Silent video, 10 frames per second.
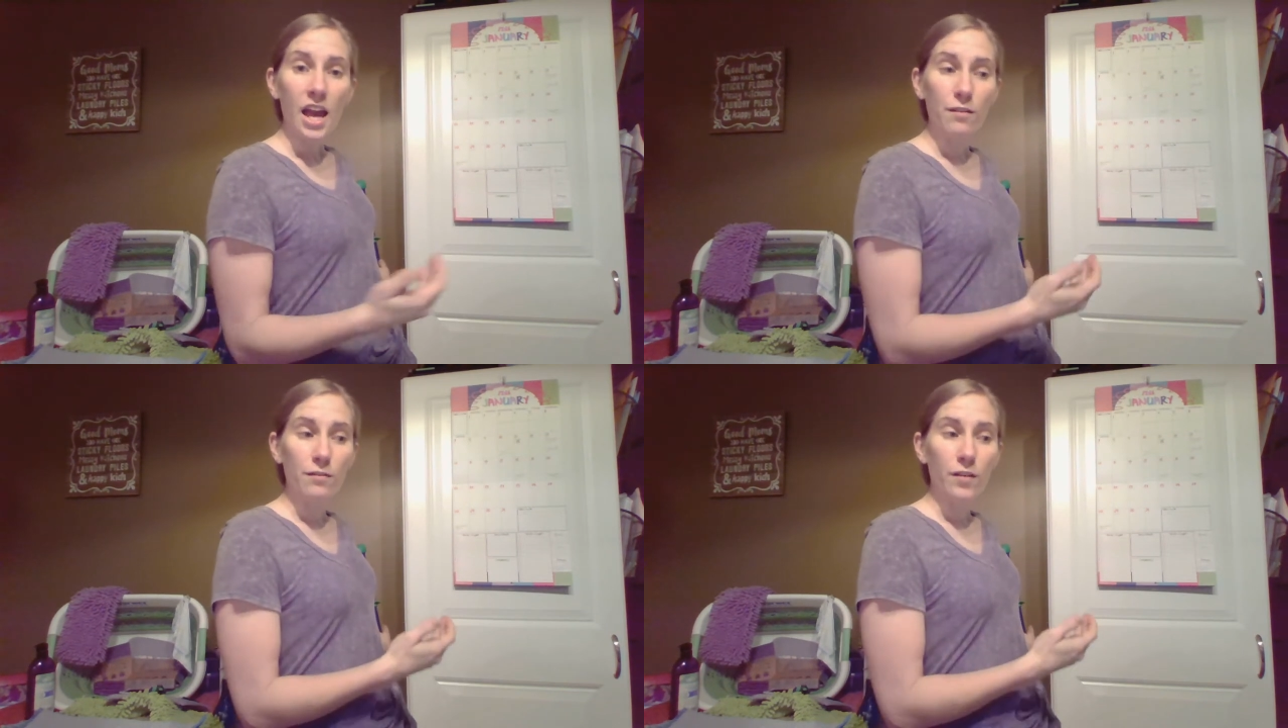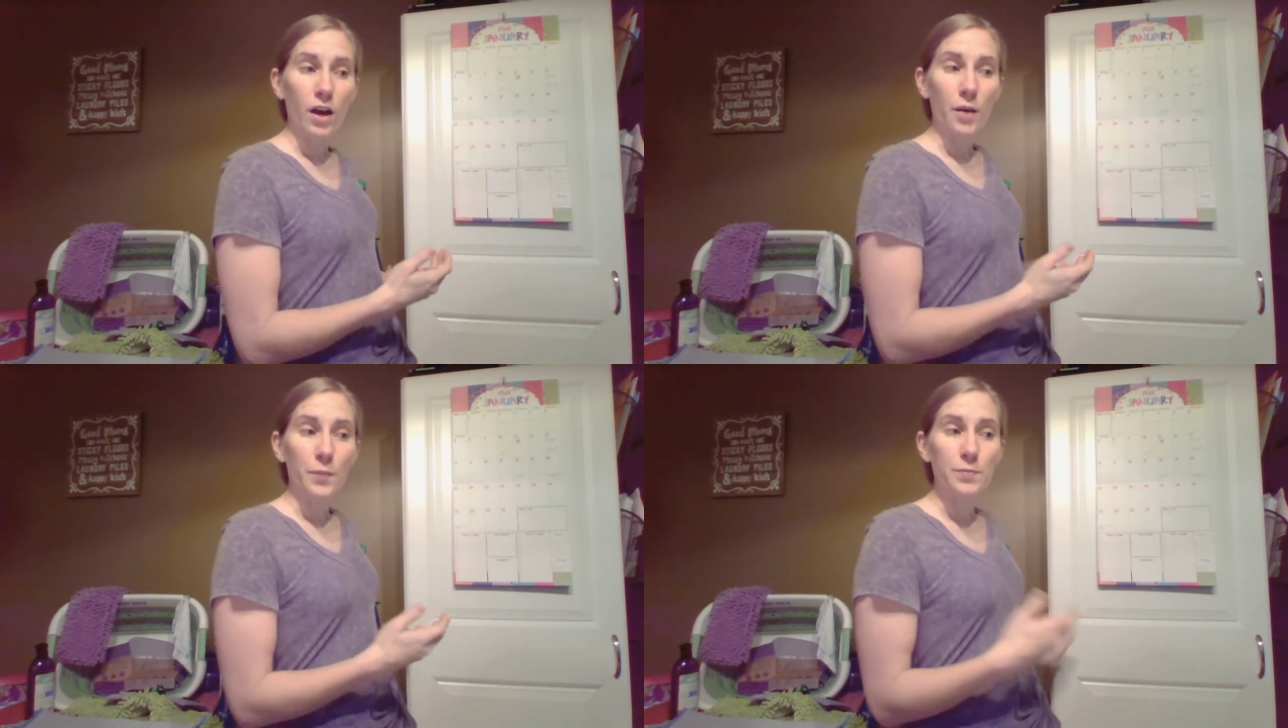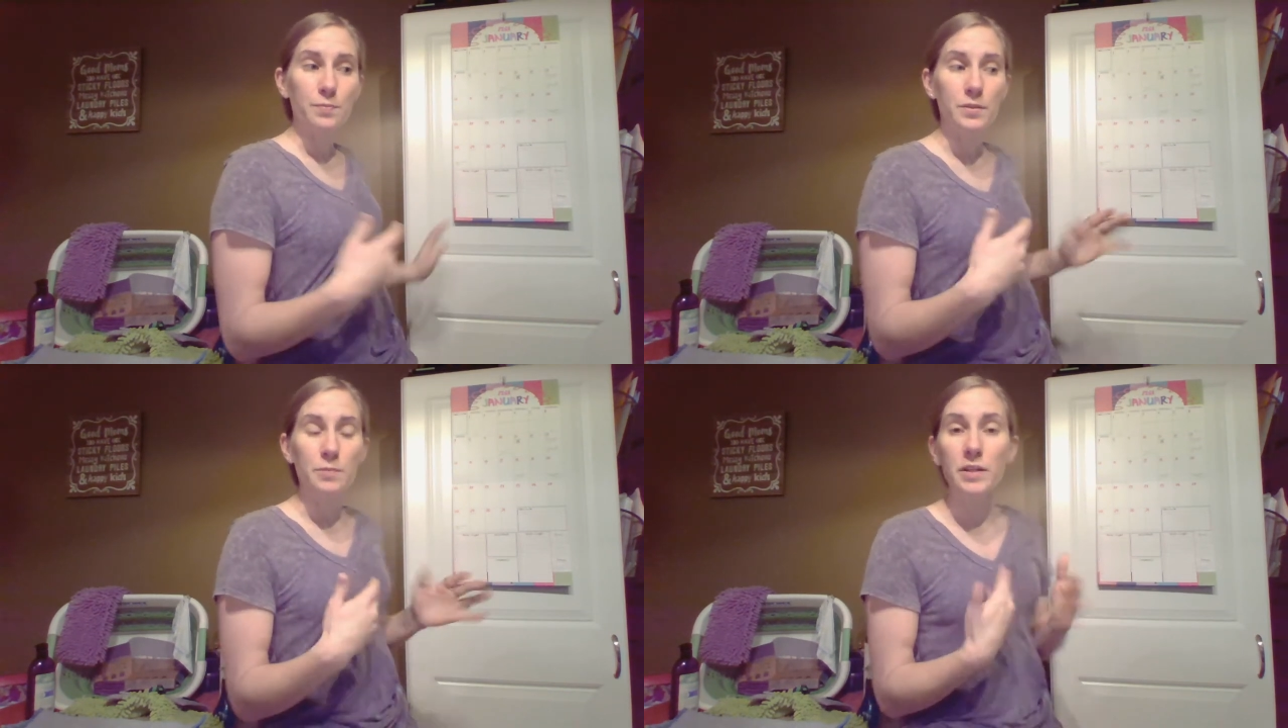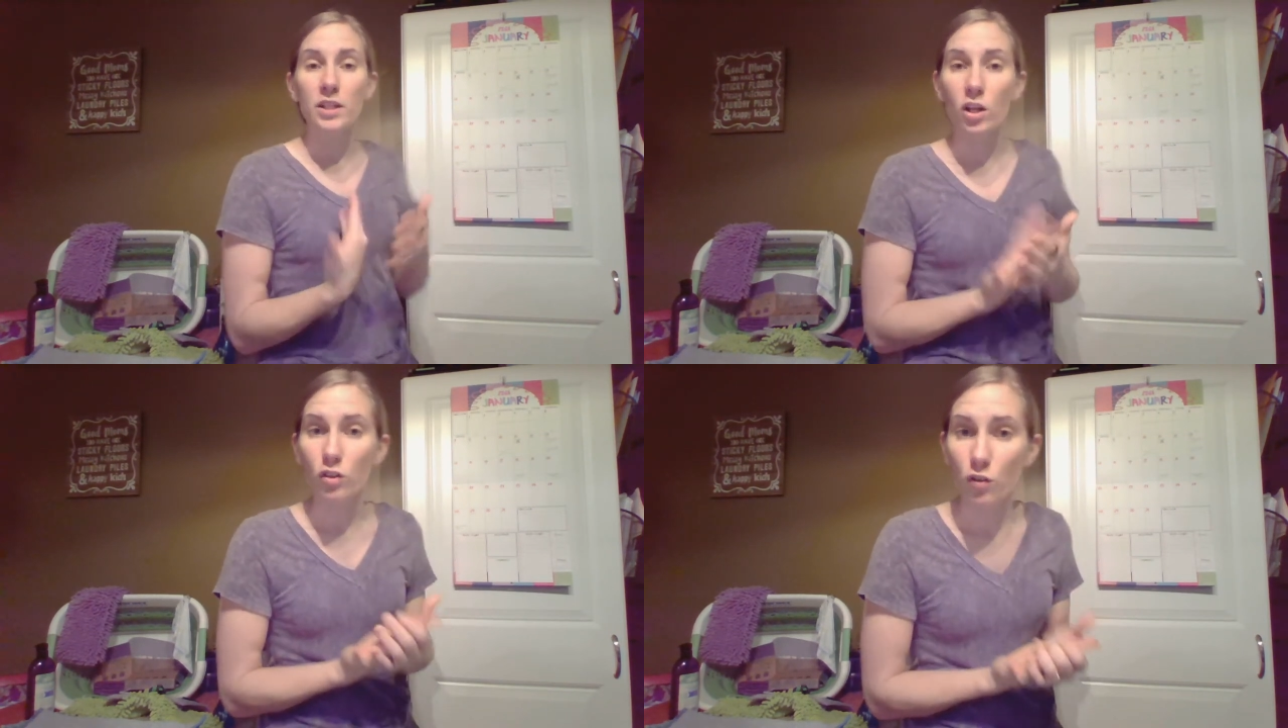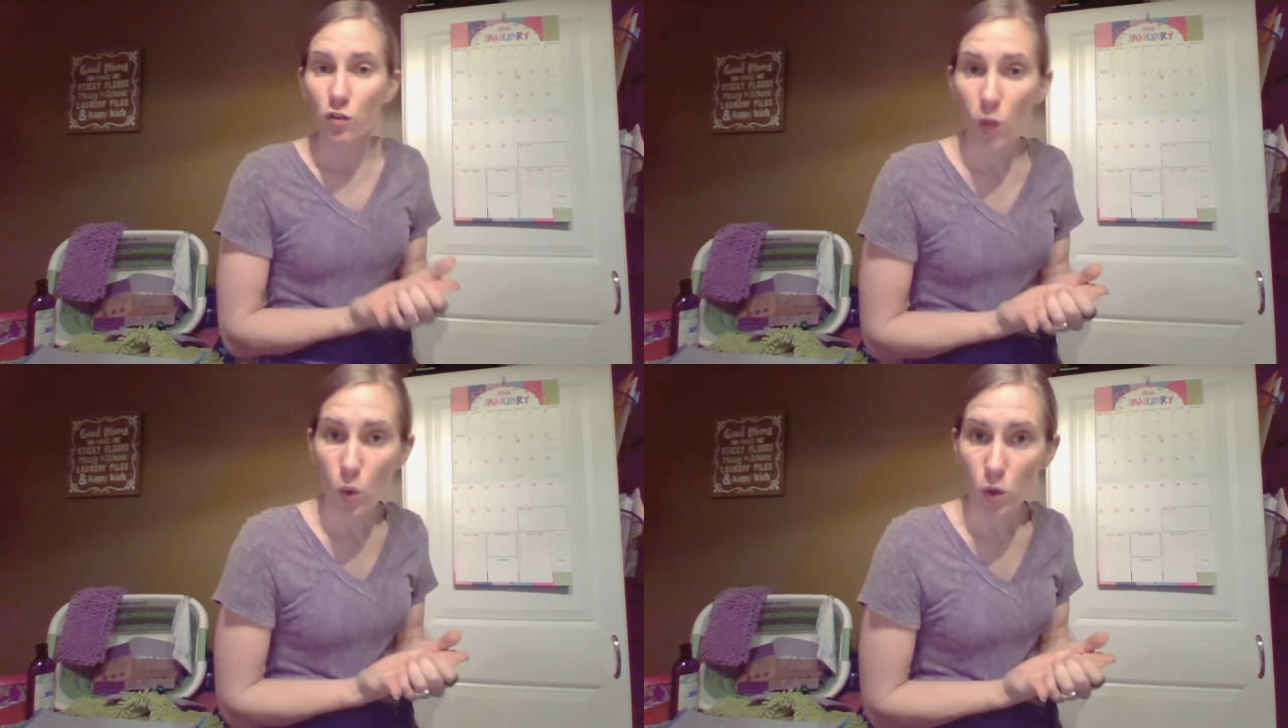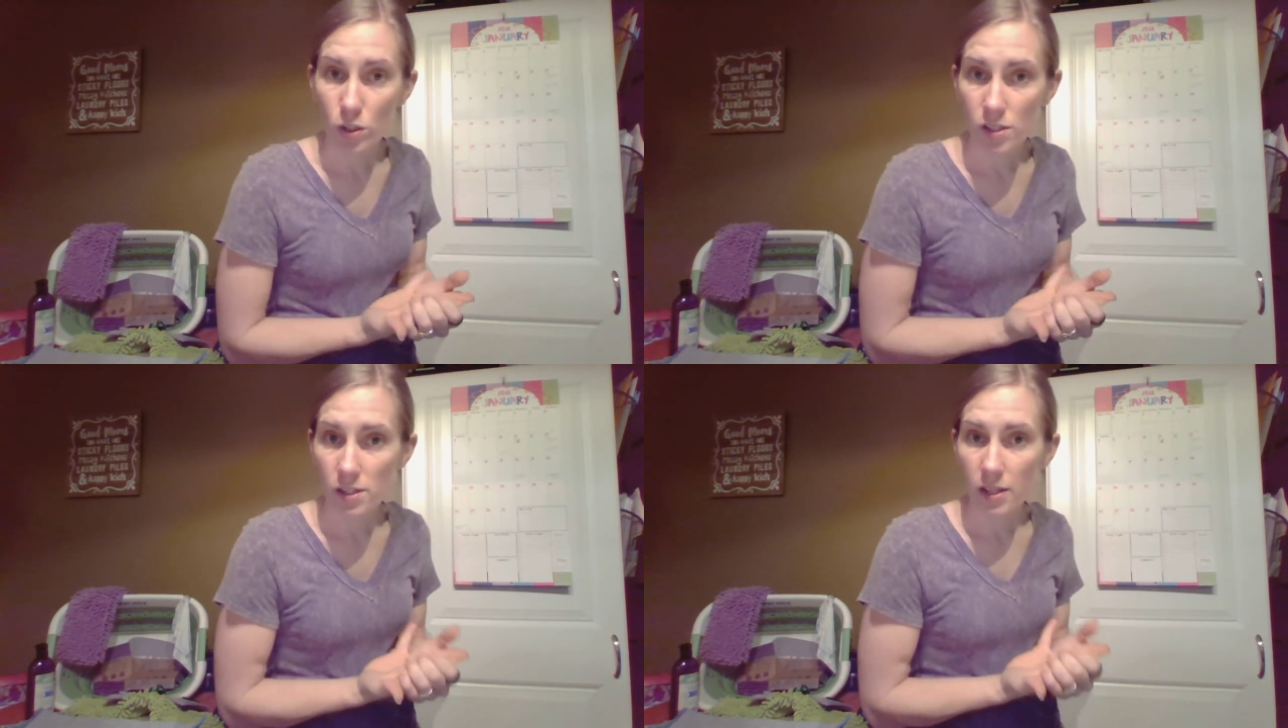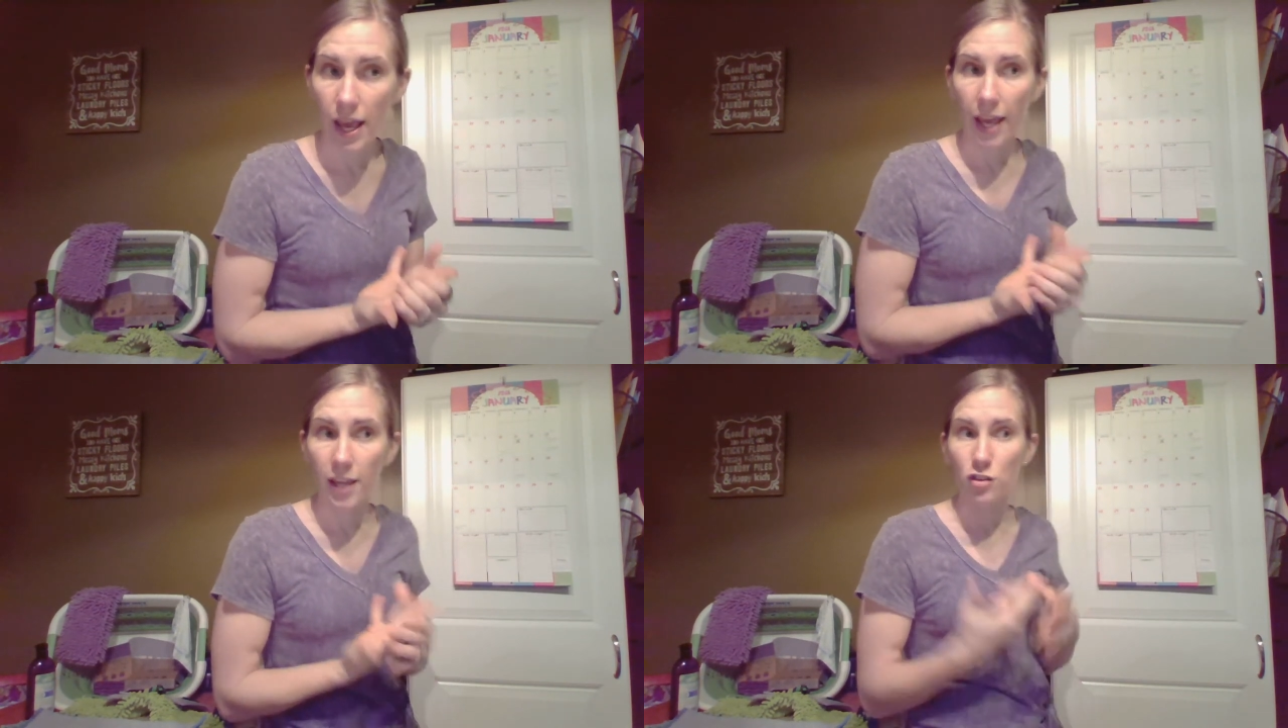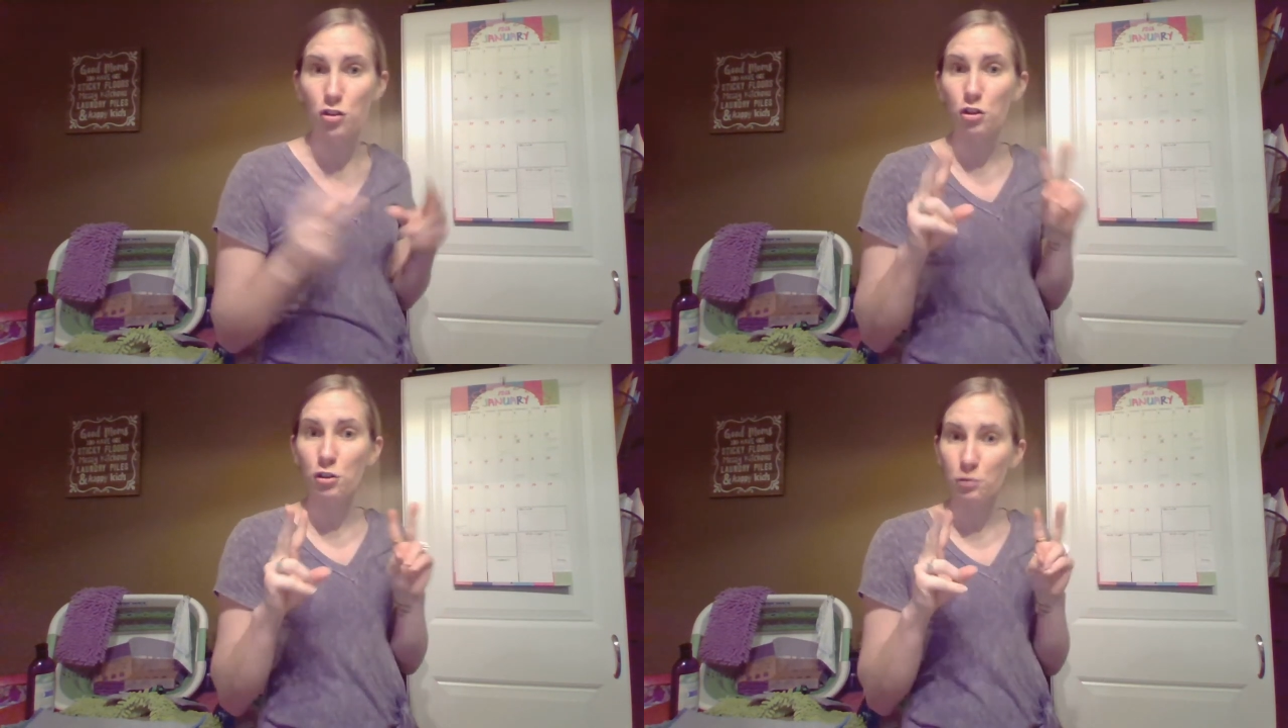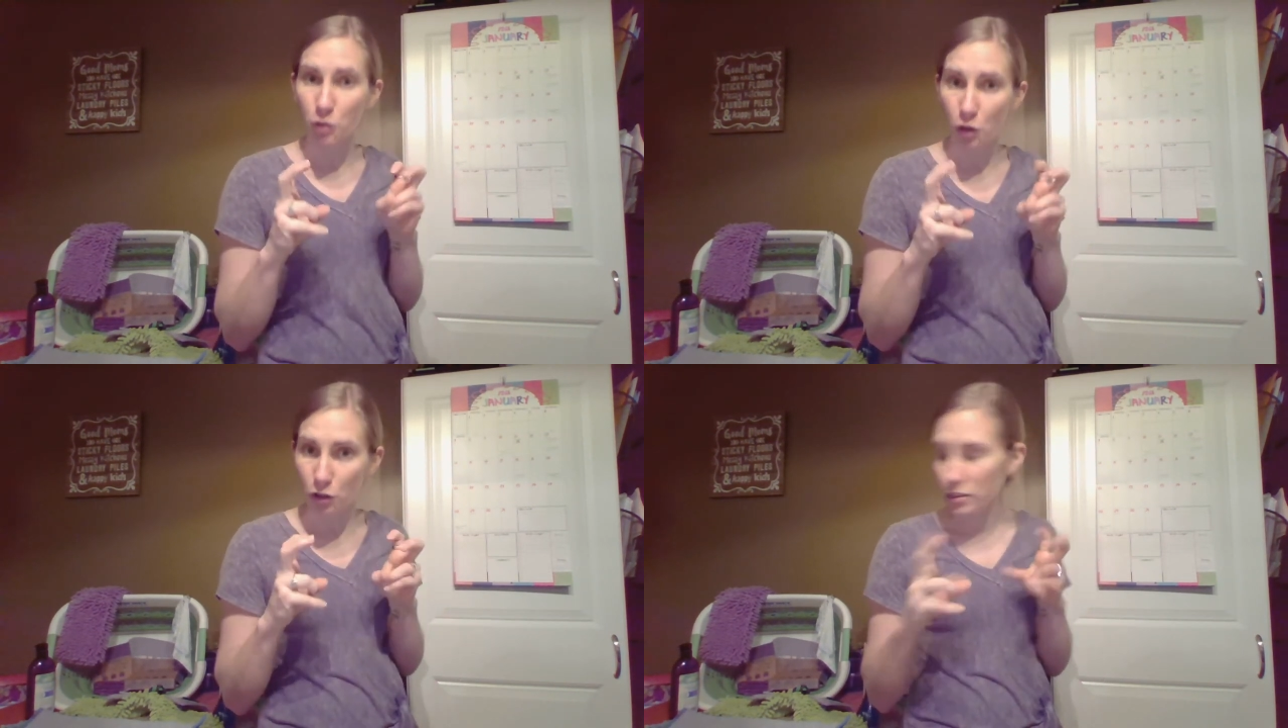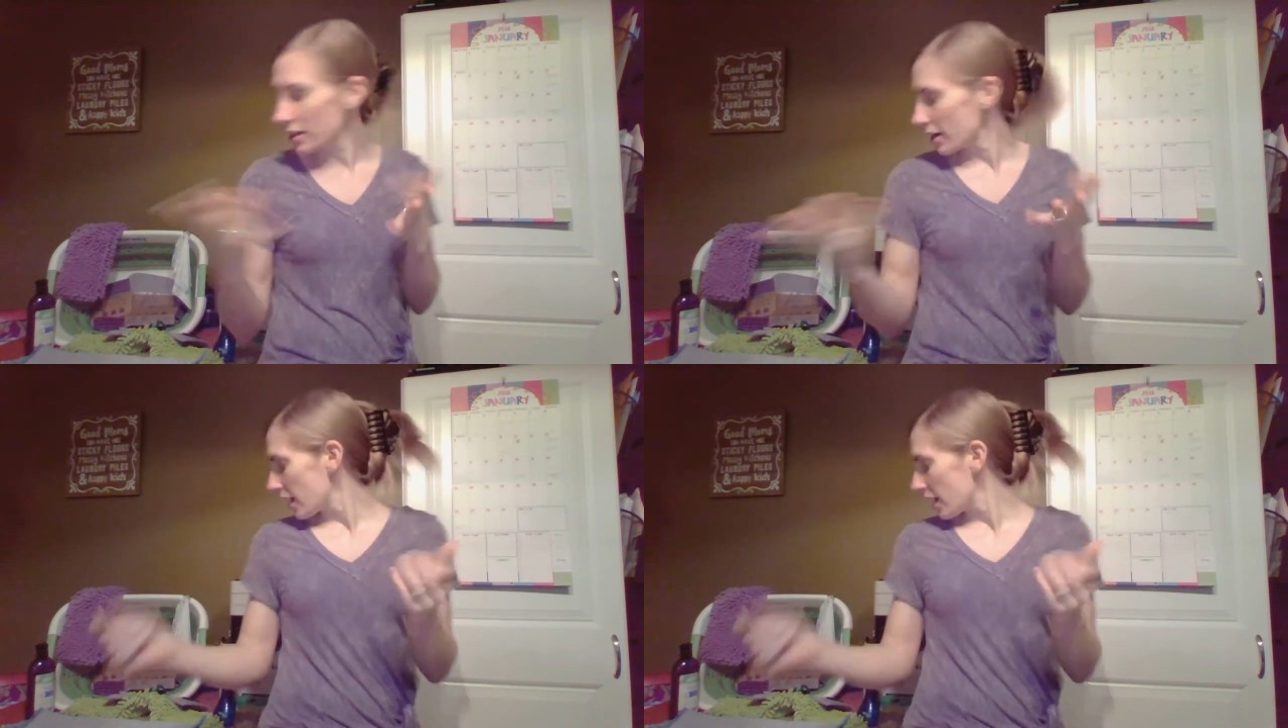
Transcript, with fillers: if um, depending on your floors and your dirt